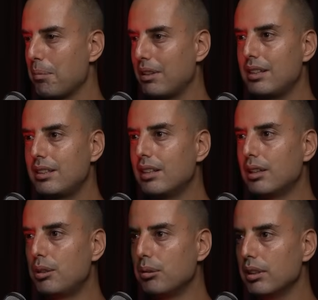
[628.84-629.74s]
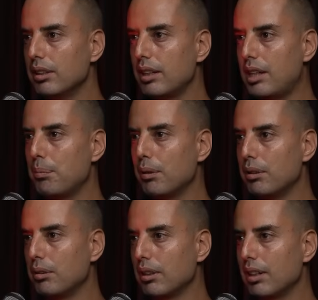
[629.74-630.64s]
but they still do it. They keep
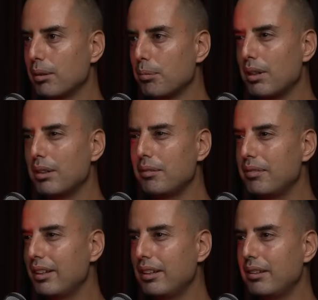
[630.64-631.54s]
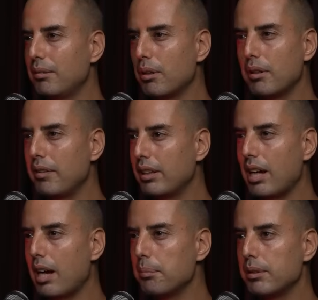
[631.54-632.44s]
on doing it. Why do you think
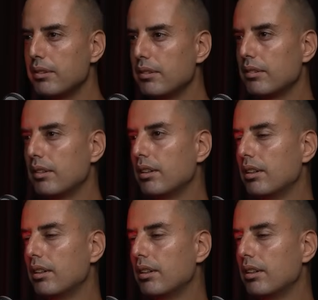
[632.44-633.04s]
that happens?